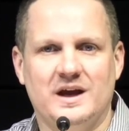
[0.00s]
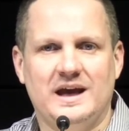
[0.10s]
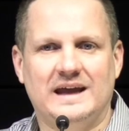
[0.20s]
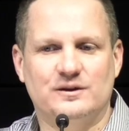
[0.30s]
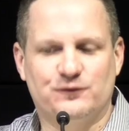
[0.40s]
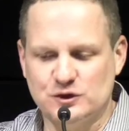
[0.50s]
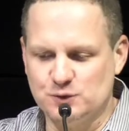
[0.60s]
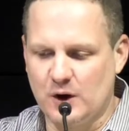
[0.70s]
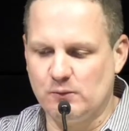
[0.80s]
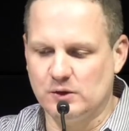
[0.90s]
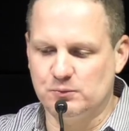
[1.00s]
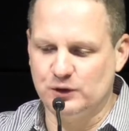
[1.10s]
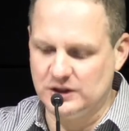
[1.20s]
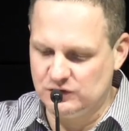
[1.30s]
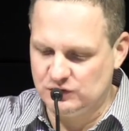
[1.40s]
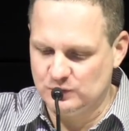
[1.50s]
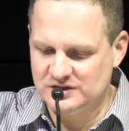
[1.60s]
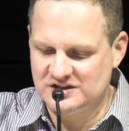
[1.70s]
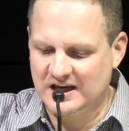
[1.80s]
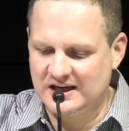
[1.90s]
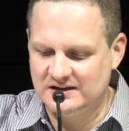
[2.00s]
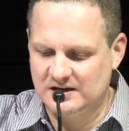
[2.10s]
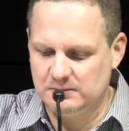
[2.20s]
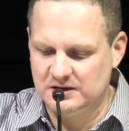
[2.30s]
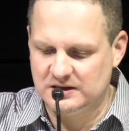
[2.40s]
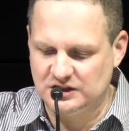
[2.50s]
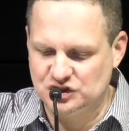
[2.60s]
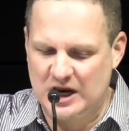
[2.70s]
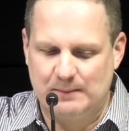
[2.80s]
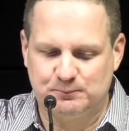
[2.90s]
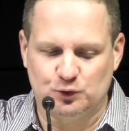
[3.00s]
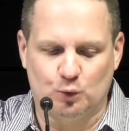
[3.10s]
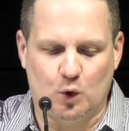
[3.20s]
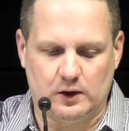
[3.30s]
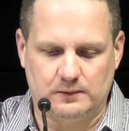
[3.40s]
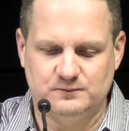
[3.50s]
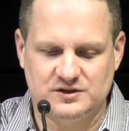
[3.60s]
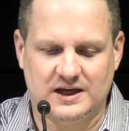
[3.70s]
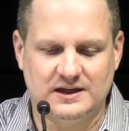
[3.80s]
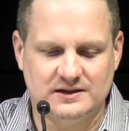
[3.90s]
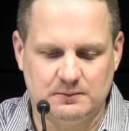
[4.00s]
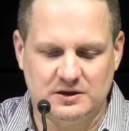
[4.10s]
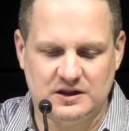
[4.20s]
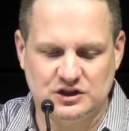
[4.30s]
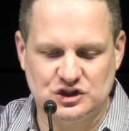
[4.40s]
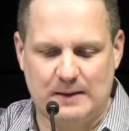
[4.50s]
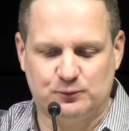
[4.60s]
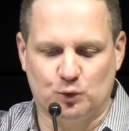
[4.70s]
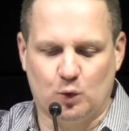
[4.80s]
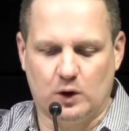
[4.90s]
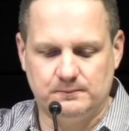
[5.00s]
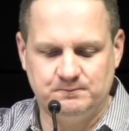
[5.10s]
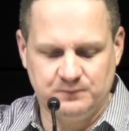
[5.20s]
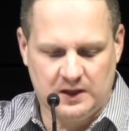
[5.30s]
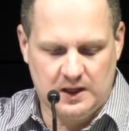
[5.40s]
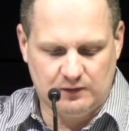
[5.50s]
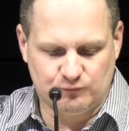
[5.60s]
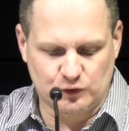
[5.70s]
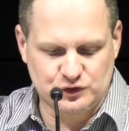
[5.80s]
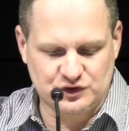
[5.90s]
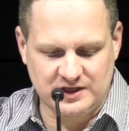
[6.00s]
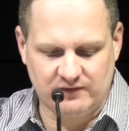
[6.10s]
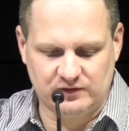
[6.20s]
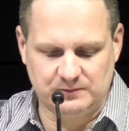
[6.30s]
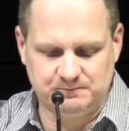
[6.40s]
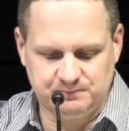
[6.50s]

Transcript: And the first one I want to bring you to is 2 Timothy chapter 1. 2 Timothy chapter 1, verse 7.